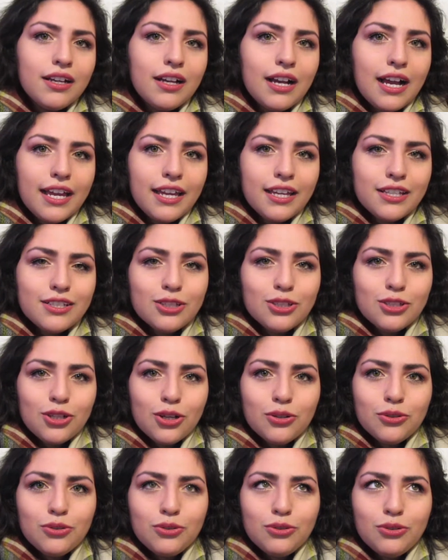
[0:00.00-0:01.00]
I get
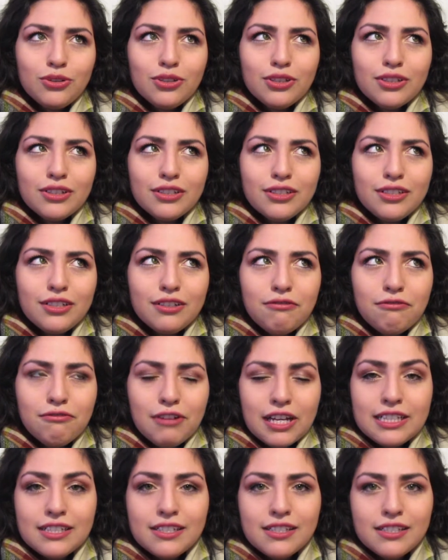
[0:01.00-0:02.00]
so
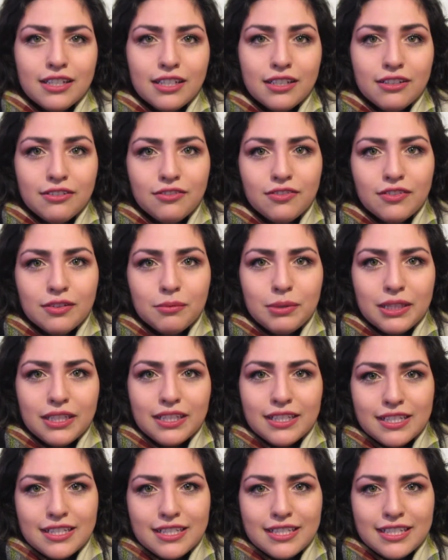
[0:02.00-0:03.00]
defensive
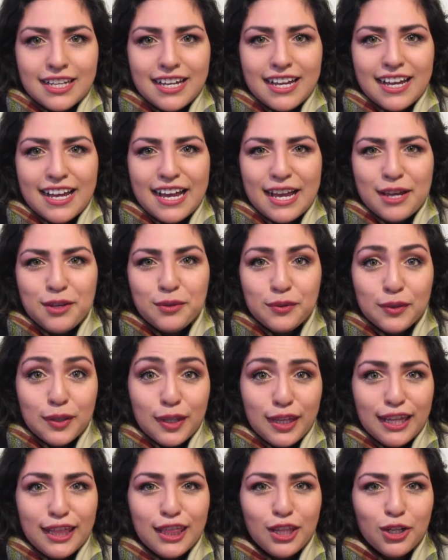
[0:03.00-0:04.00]
because I feel
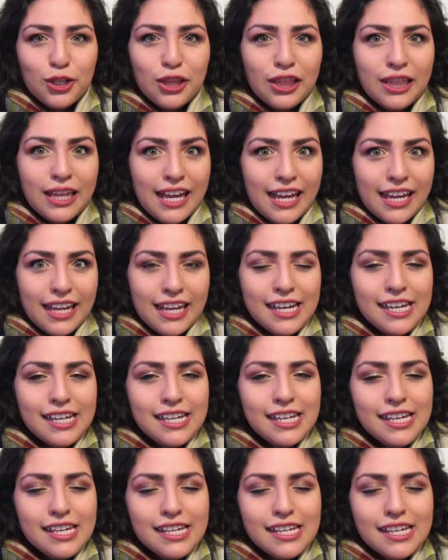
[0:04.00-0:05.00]
like they're
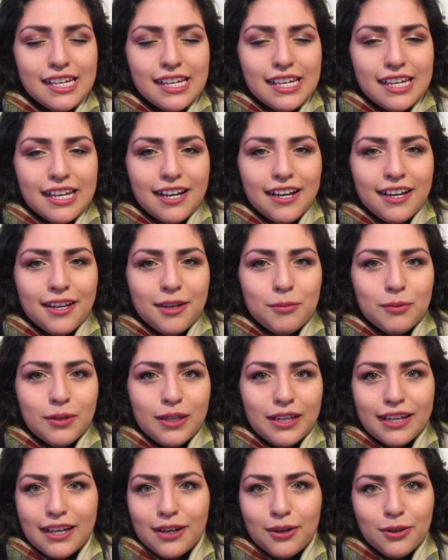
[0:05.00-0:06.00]
lying. I'm
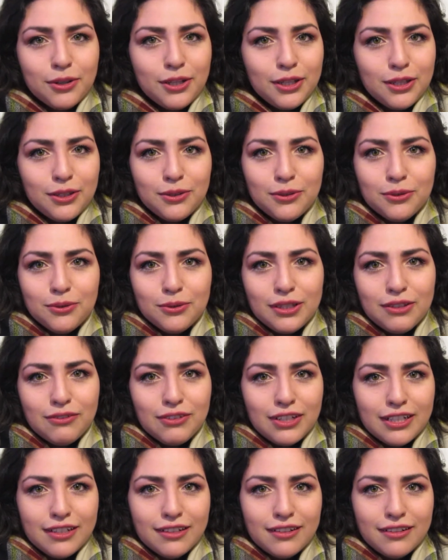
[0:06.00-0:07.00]
like, how do you
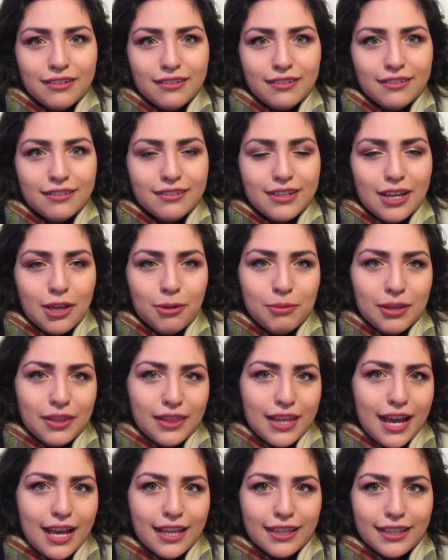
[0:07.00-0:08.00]
even tell me
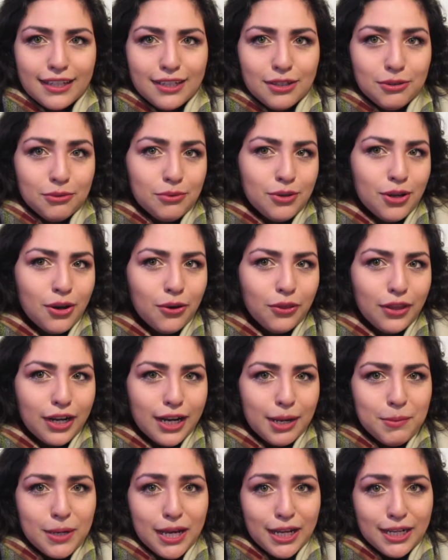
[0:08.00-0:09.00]
that? Like, you know that
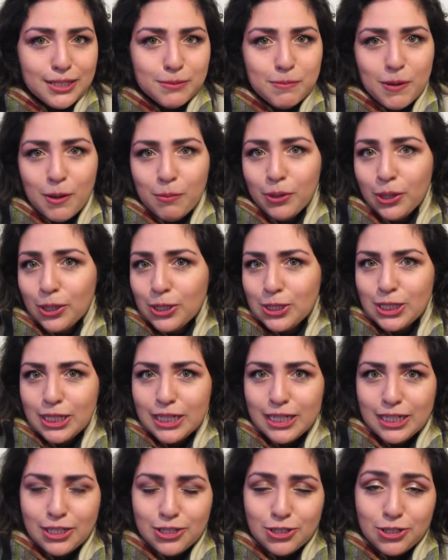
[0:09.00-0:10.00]
I'm not a small
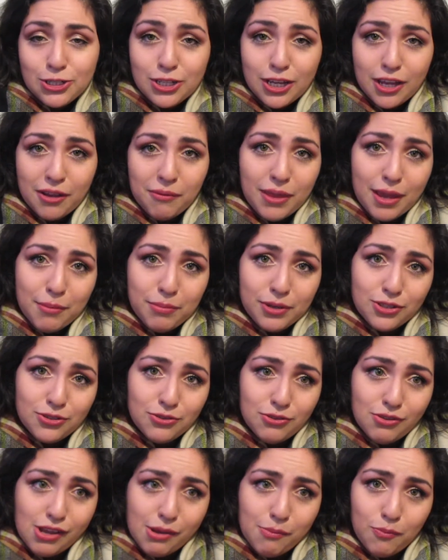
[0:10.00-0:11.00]
person. You're just telling me that because you
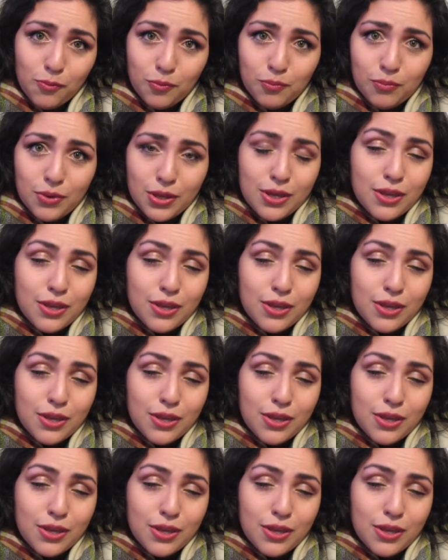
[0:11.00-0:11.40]
think I'm